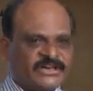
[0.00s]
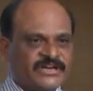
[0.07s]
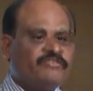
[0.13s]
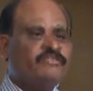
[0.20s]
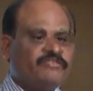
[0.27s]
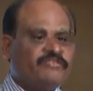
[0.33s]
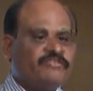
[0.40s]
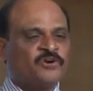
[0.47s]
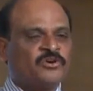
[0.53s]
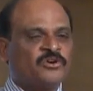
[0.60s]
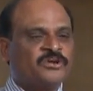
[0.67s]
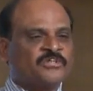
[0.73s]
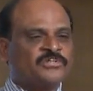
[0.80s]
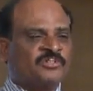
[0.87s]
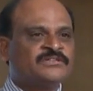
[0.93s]
strategic
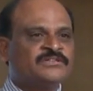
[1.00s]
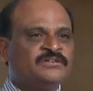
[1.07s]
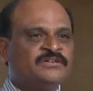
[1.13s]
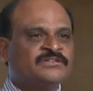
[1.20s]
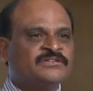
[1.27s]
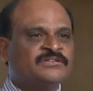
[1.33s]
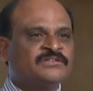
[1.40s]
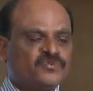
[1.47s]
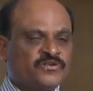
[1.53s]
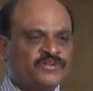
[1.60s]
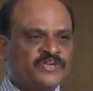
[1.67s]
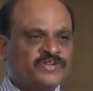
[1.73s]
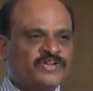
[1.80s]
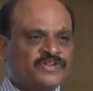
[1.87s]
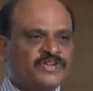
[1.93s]
products so
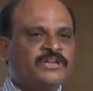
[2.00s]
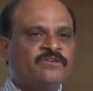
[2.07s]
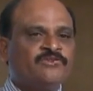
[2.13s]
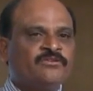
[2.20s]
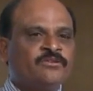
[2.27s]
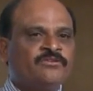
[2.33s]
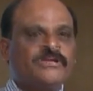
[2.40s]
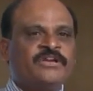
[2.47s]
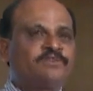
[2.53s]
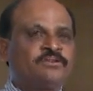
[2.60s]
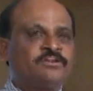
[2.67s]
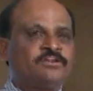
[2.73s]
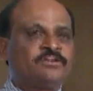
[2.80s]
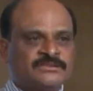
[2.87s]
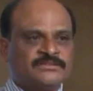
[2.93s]
that they will give good returns.